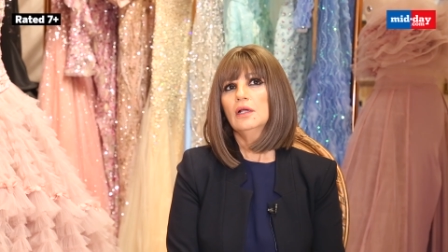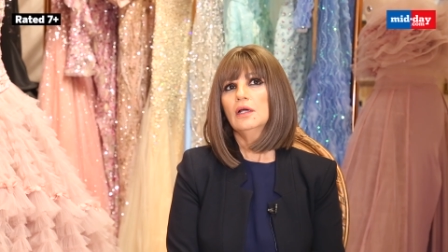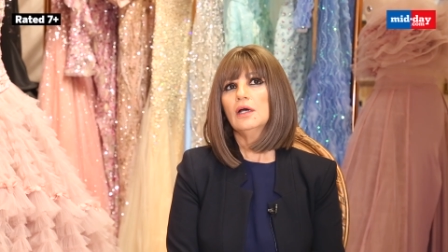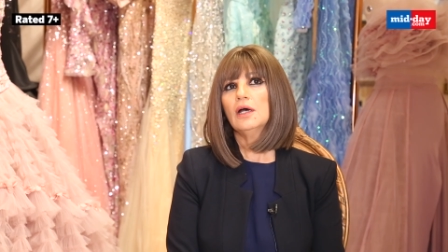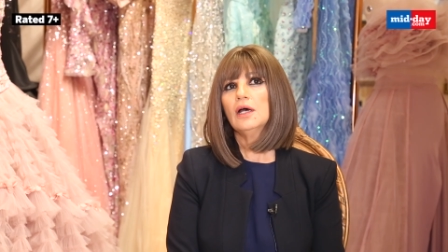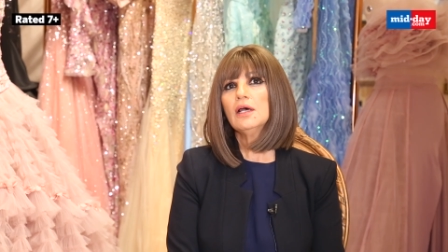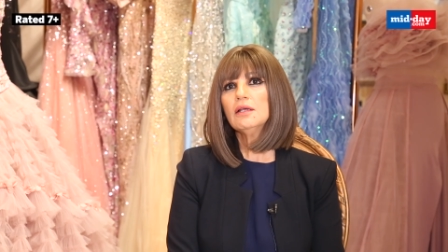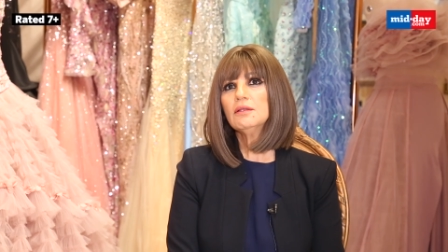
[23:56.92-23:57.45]

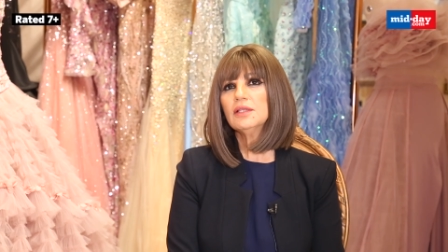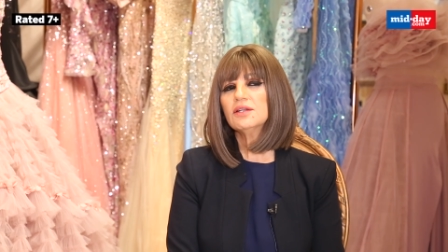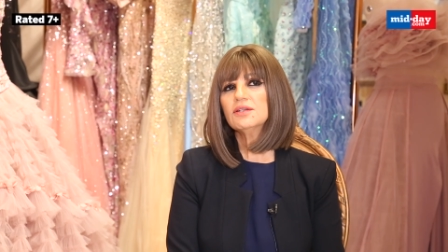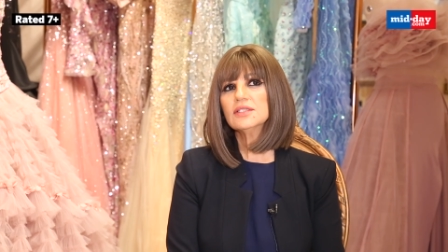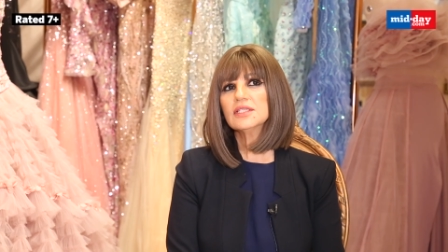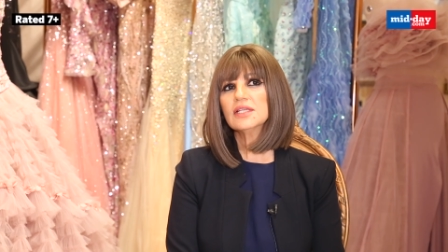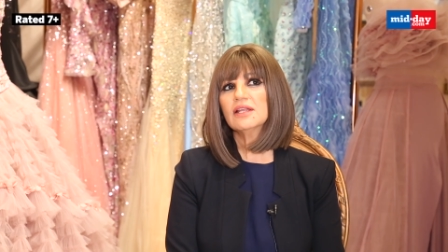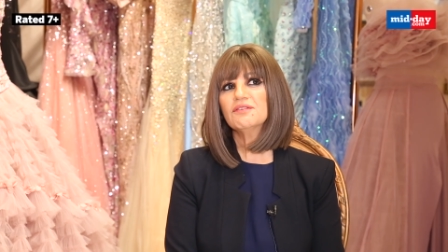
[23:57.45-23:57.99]
So, uh, there
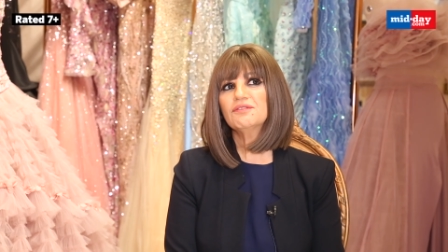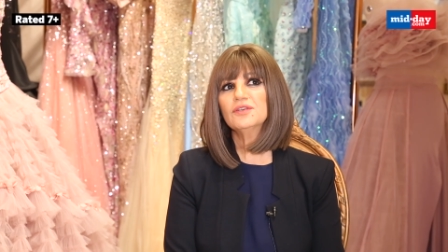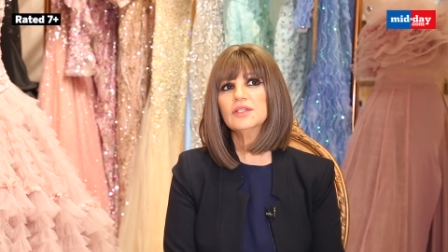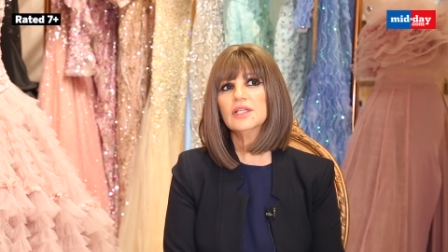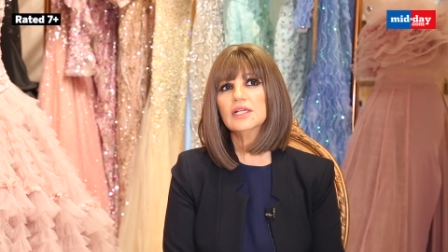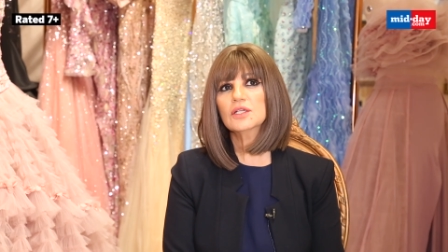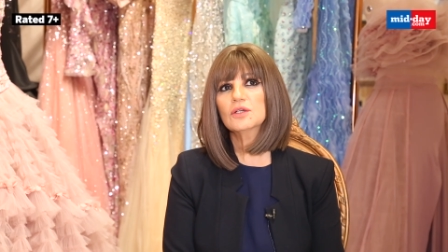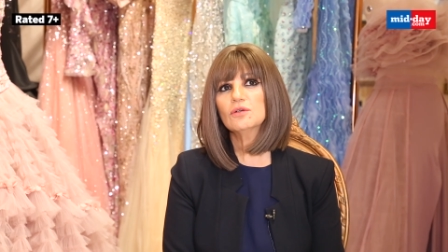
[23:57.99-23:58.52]
is an
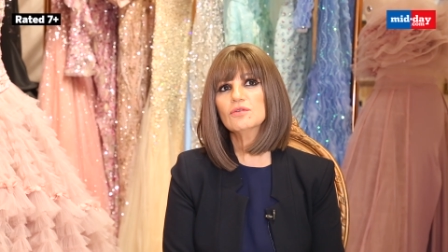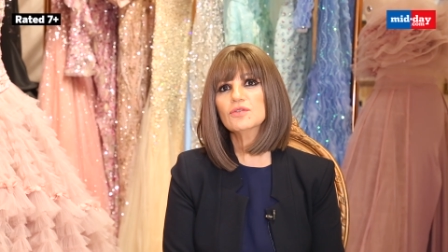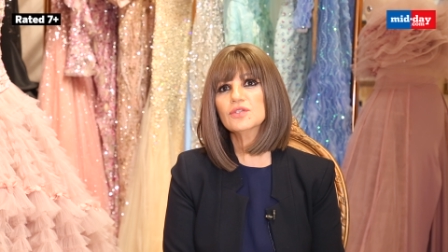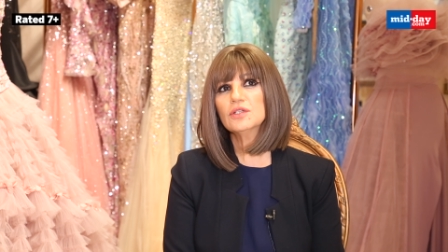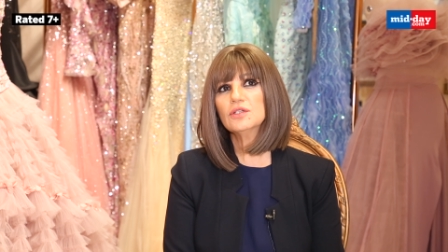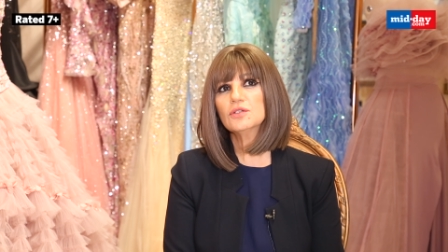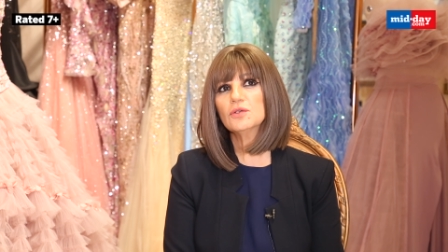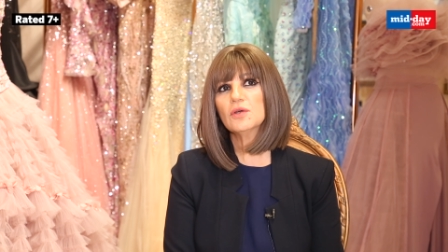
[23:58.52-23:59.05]
effort that goes
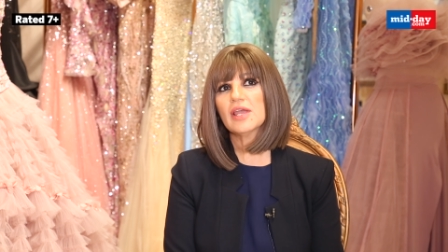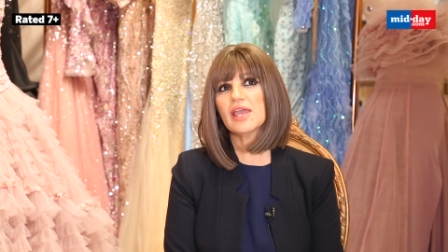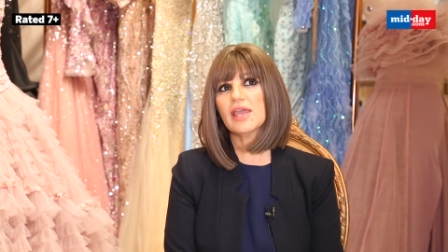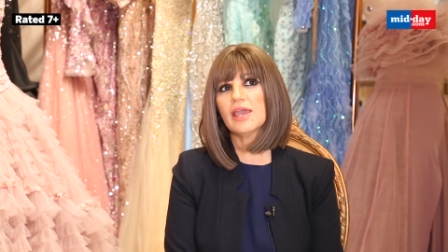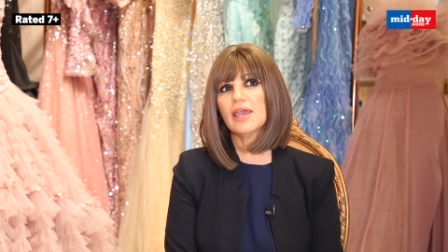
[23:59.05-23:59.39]
into